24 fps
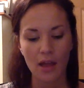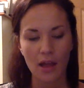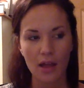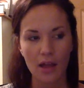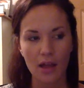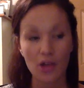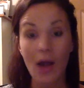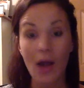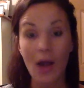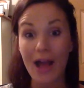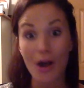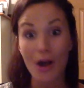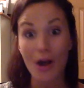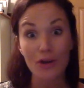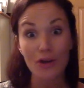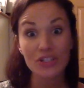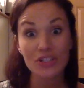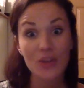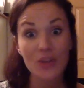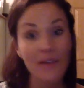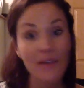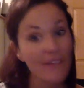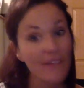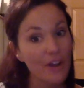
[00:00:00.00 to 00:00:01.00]
I also
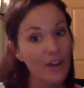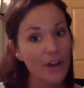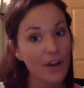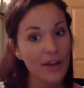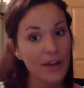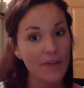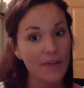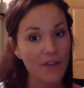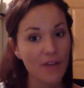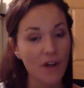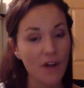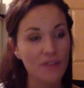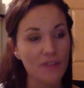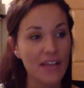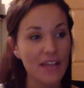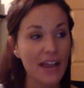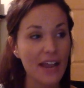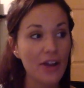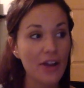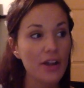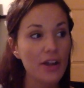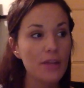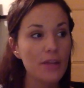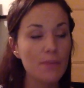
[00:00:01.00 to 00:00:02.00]
have Eric involved.
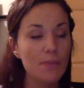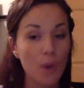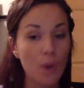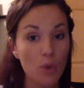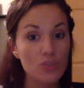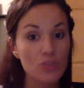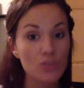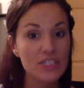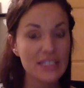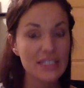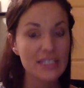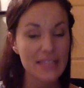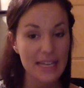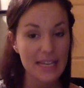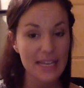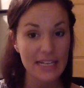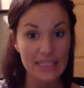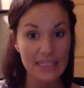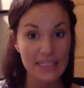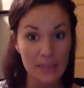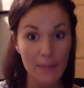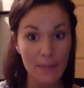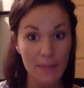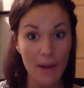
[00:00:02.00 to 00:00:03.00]
Eric posts
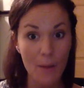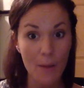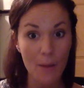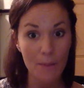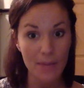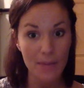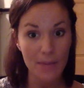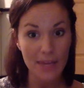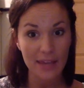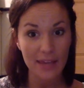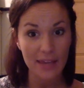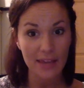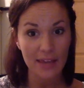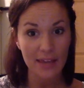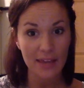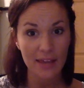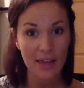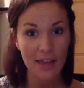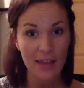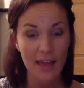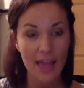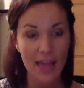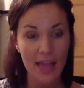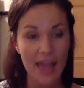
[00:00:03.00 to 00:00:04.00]
things about me.
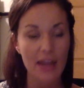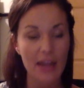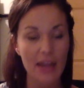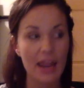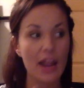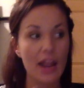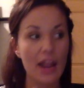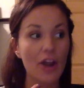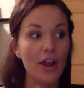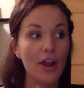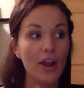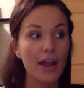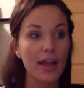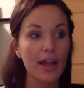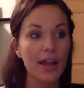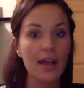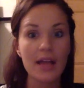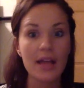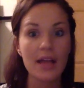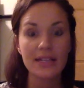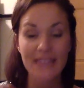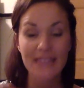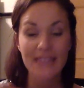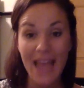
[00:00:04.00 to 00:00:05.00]
And Eric
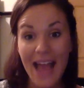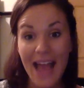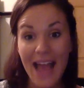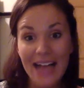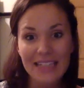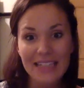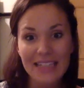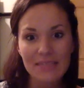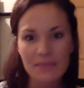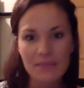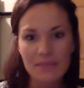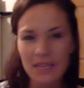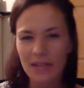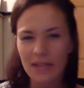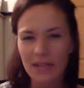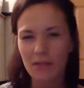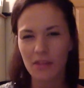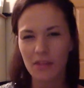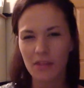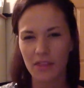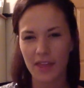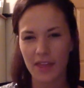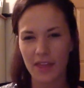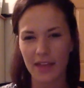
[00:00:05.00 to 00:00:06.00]
tags me in
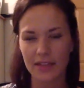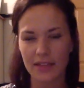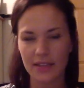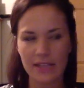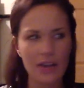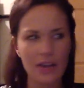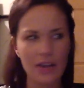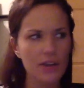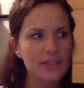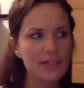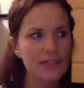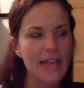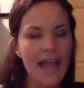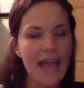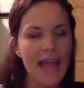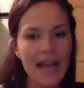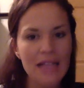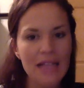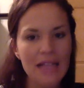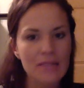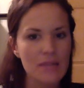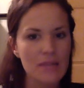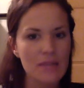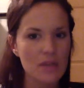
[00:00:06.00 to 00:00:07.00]
things. Eric
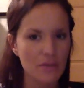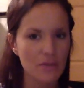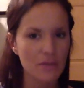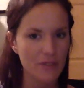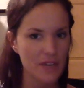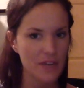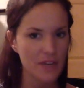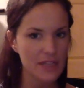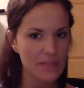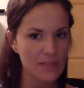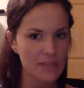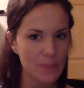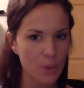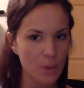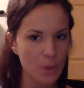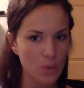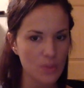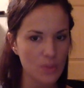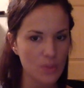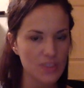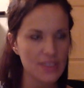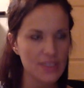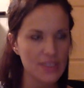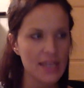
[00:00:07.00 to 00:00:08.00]
tags me in fitness
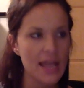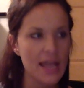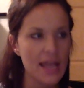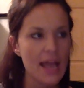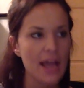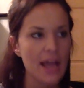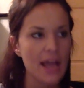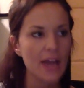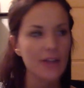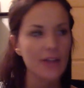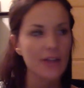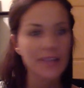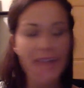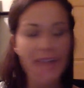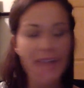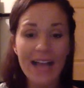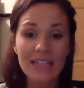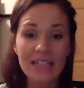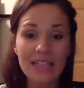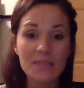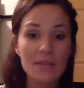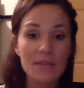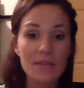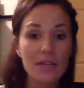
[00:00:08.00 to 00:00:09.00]
posts. Eric
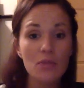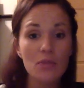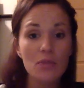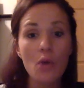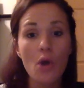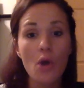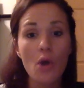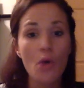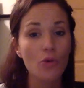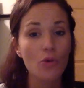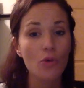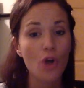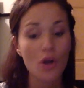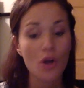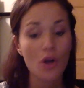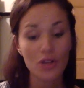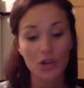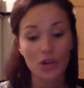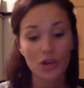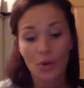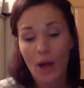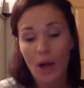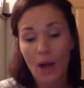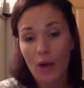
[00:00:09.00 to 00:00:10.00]
tags me in,
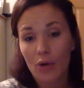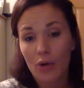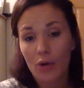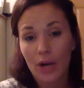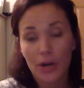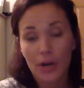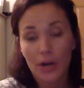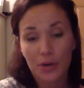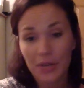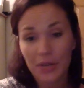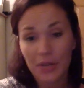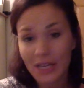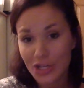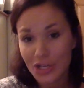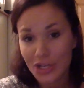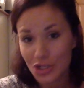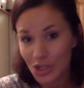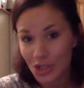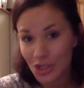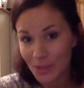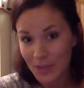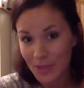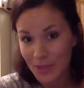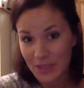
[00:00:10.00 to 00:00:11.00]
how great our
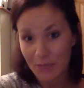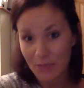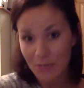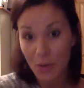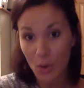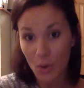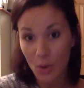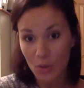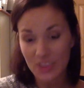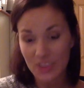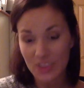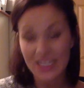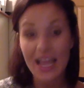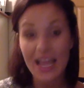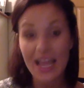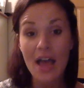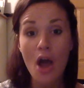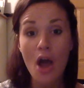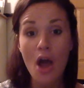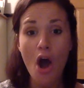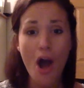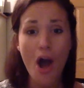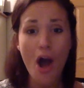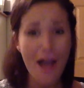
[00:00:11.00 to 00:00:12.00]
relationship is posts.
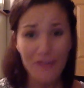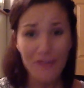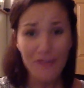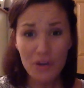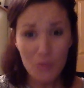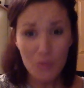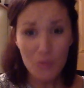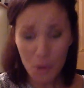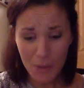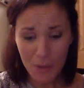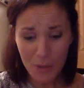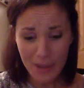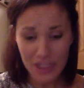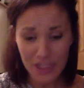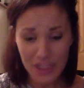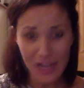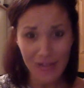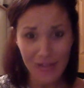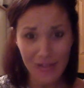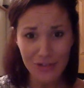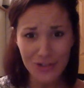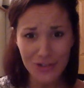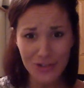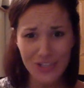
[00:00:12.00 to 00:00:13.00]
Every one of my
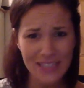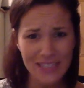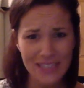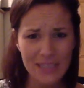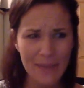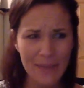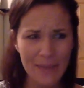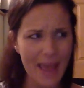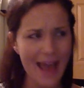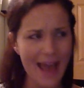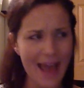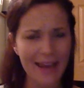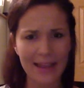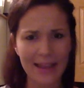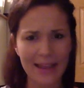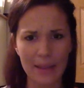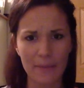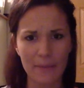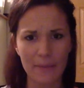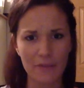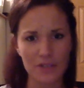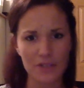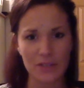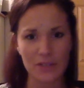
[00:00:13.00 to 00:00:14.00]
challengers ends up adding him
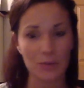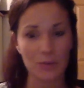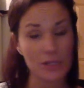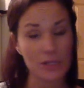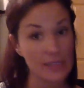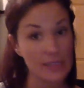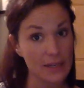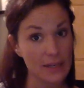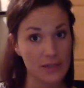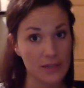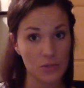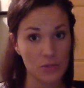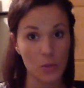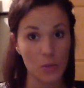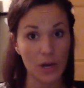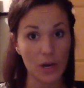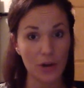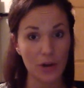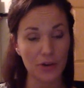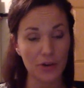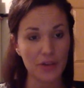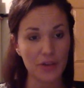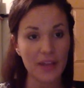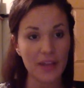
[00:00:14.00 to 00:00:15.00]
for some reason. It's
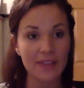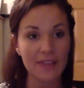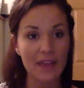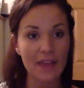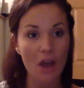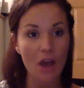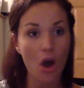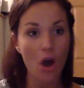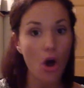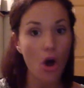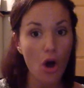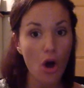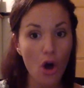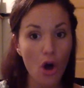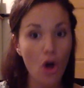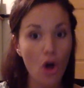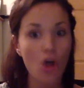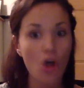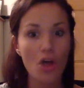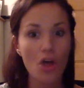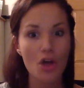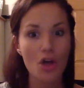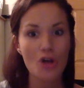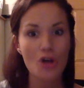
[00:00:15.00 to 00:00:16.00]
weird. Like they
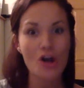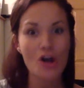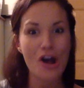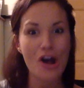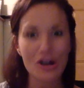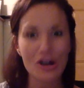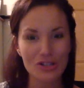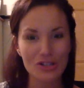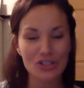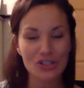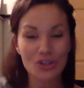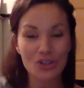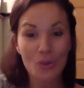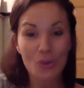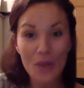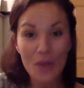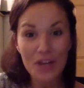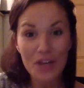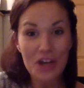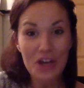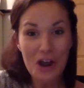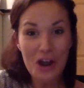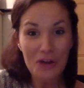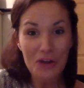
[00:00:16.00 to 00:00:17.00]
all are so
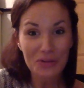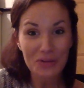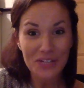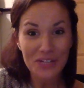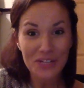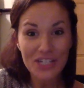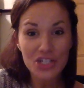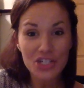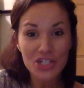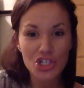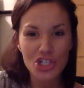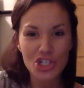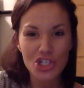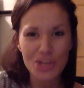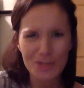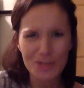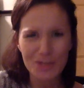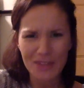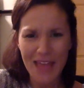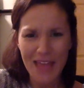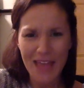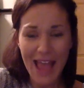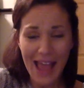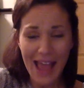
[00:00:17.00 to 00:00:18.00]
into our relationship that
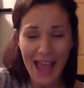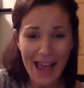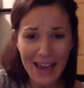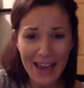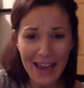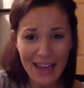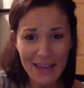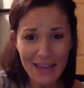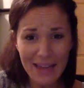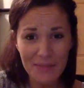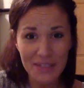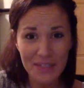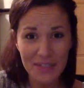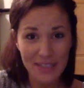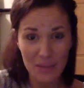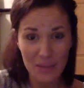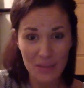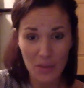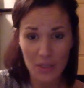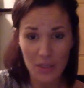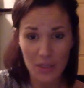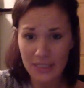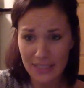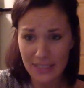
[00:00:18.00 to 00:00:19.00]
they add him because they
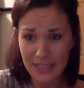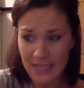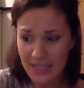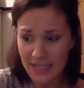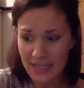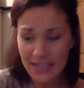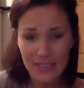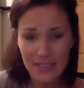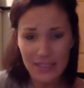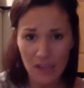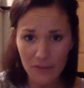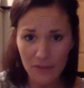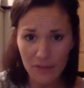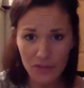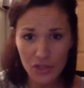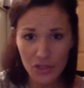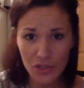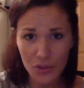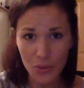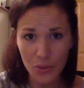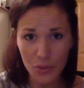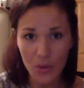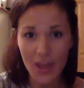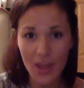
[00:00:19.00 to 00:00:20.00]
want to see his stuff
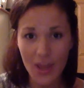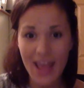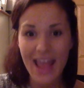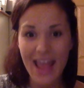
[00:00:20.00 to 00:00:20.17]
too.